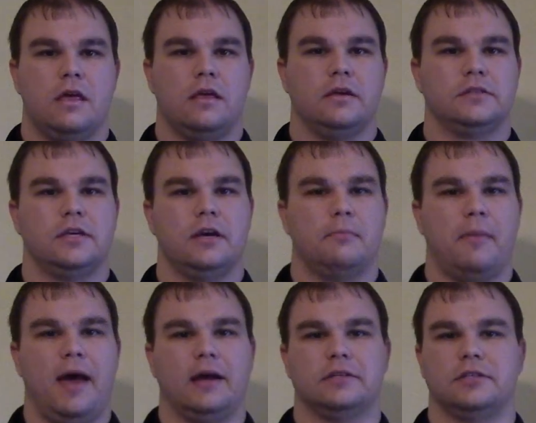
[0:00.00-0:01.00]
You see in
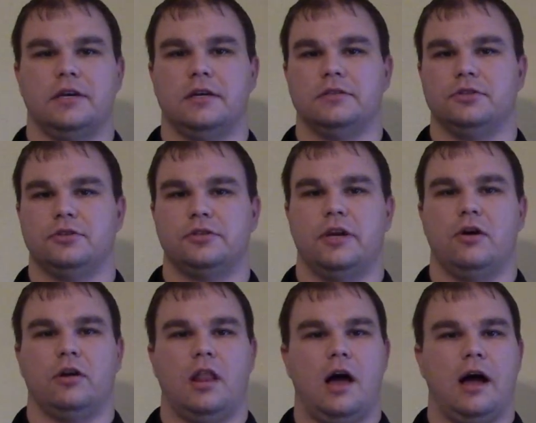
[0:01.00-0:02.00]
magazines, you see
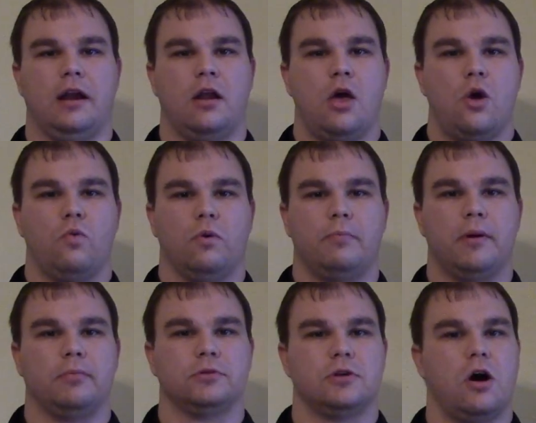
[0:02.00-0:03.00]
online where
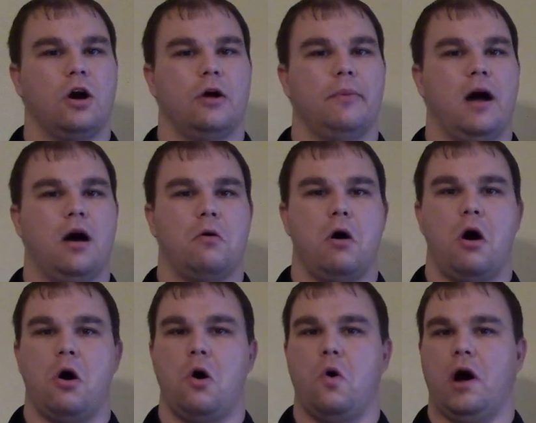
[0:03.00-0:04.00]
people talk about,
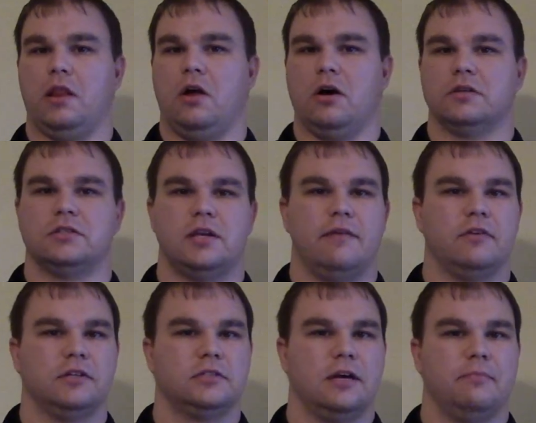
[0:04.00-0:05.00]
oh, I lost 7
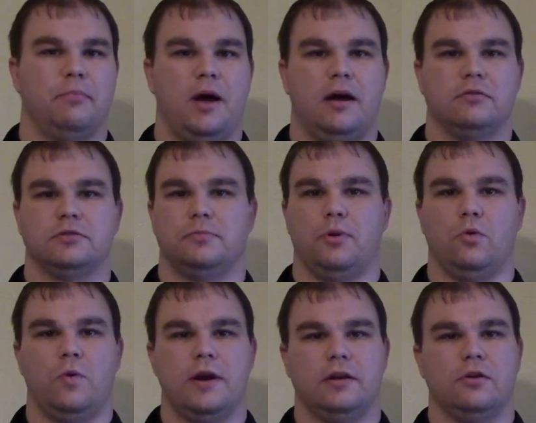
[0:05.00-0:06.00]
to 10 pounds per
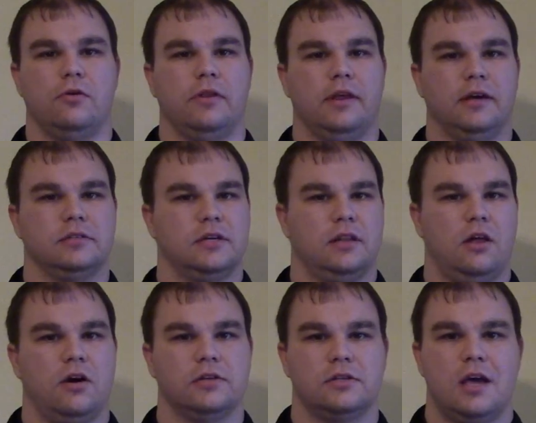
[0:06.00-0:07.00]
week doing this. I
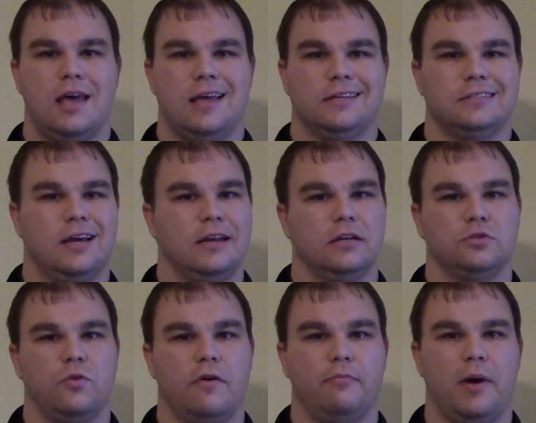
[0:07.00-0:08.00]
lost 10 to
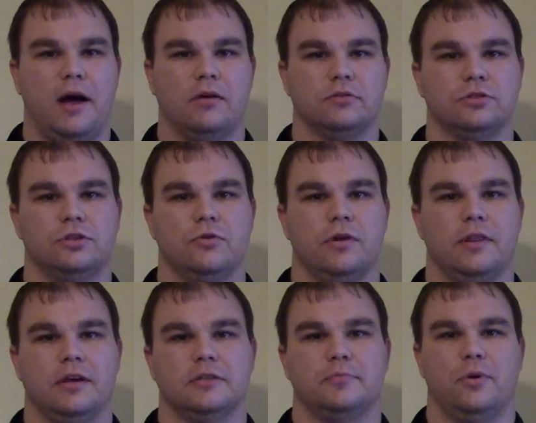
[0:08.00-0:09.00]
12 pounds doing
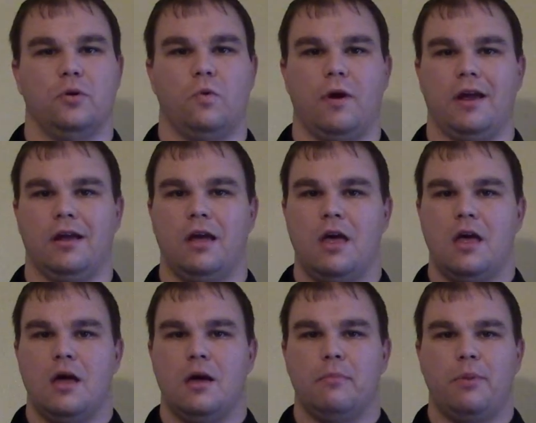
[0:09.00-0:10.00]
this per week.
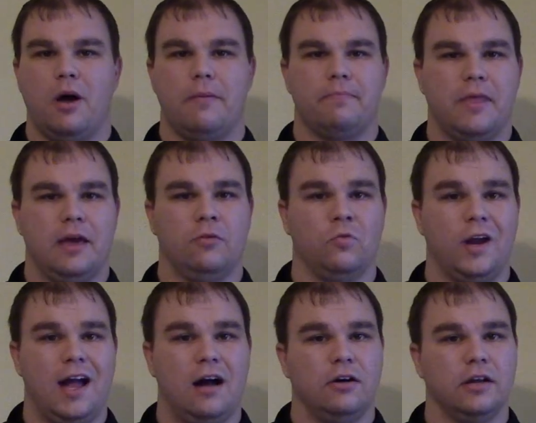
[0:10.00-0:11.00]
But in
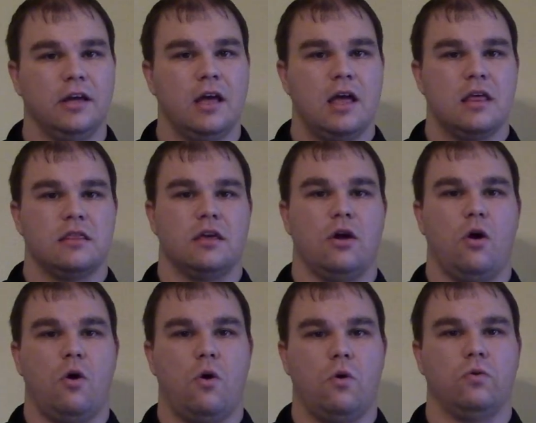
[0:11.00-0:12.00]
reality, the
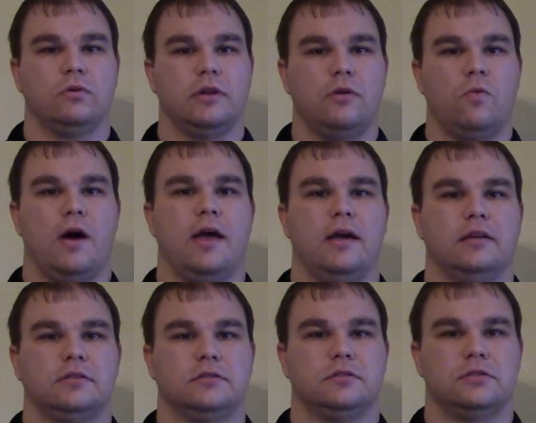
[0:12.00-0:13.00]
only
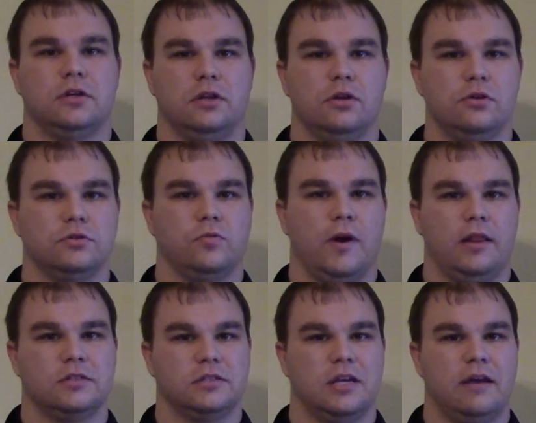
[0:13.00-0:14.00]
way to lose
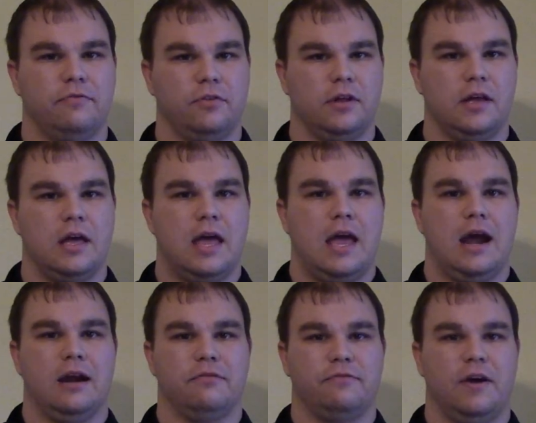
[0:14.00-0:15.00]
weight safely
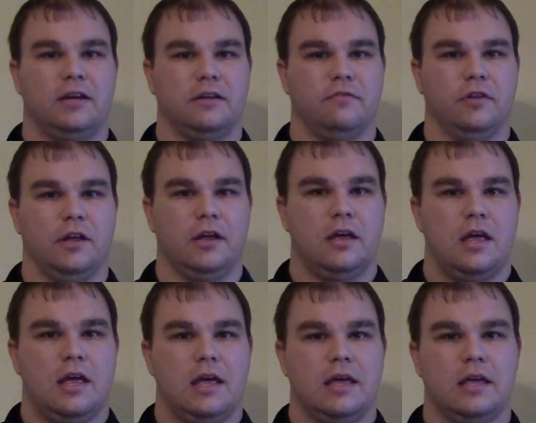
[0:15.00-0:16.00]
and effectively
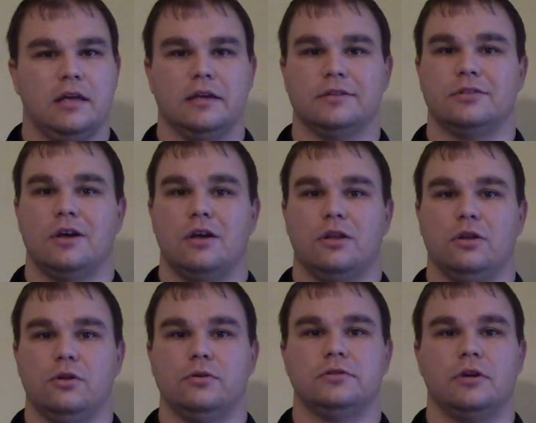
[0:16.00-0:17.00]
is
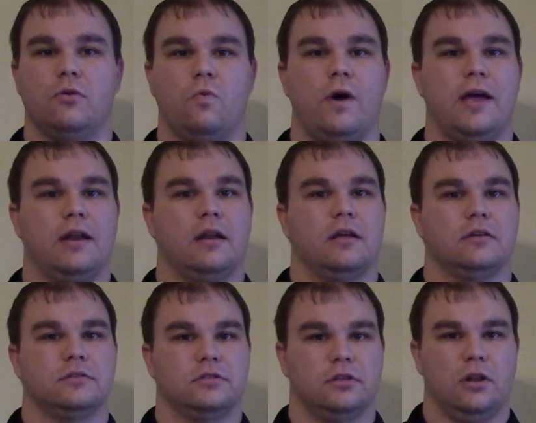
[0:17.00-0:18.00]
losing weight
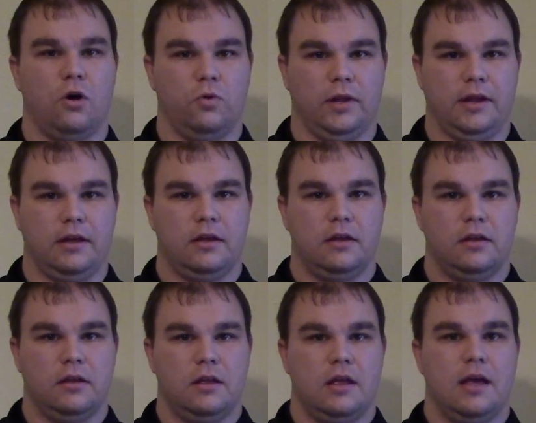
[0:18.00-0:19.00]
slowly.
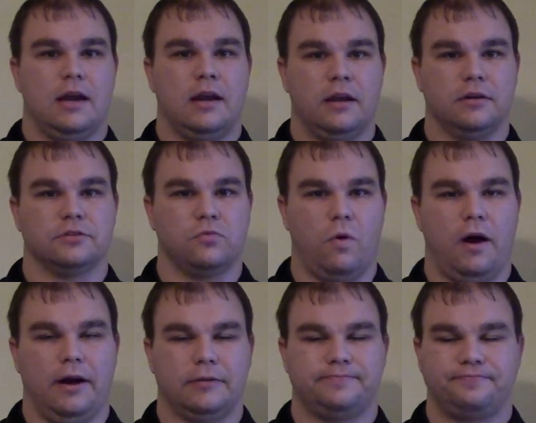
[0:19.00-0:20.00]
And here's
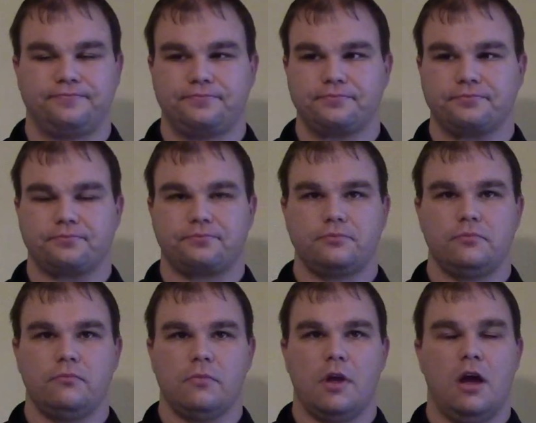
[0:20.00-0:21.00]
why.
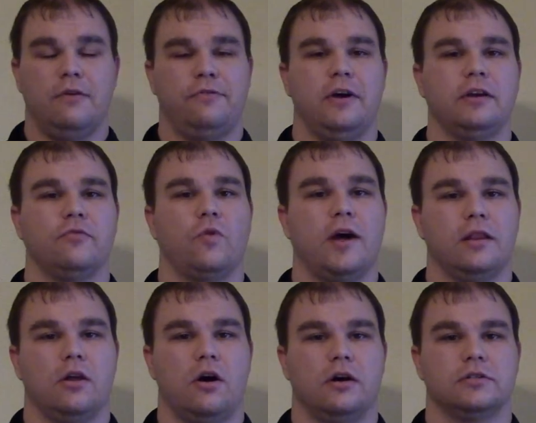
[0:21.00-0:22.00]
Effective weight
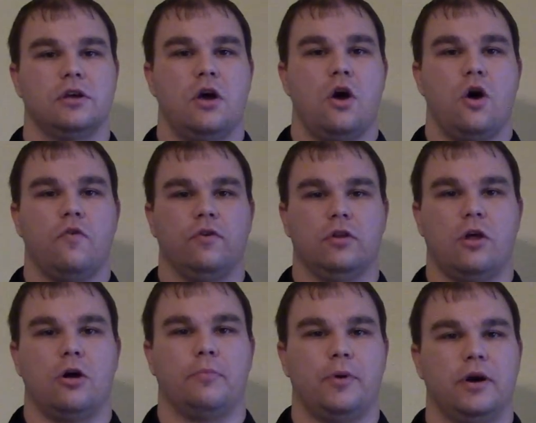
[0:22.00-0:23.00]
loss over a
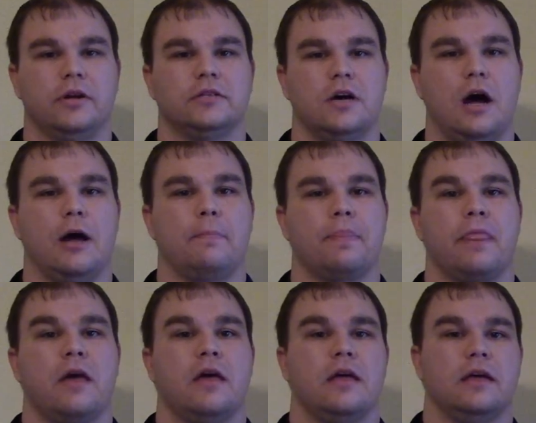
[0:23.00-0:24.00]
long period of time
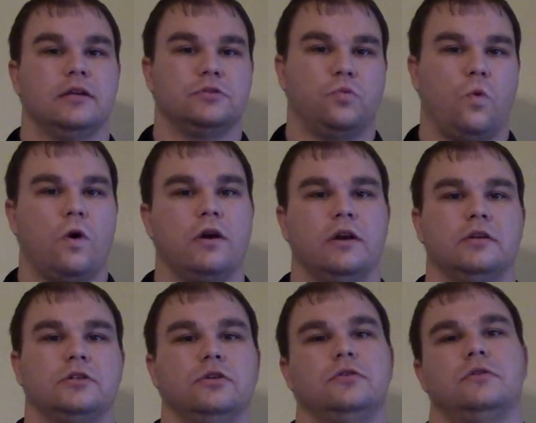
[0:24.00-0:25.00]
is 1
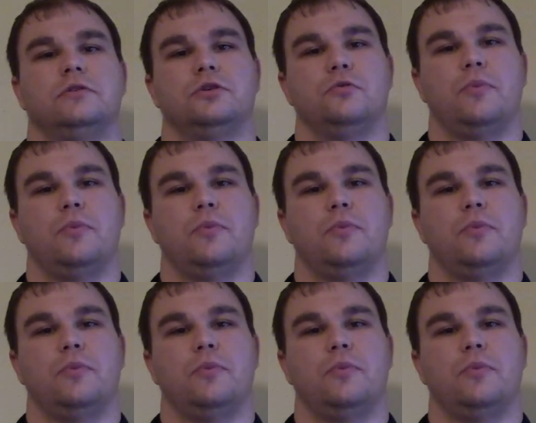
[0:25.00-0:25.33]
to 2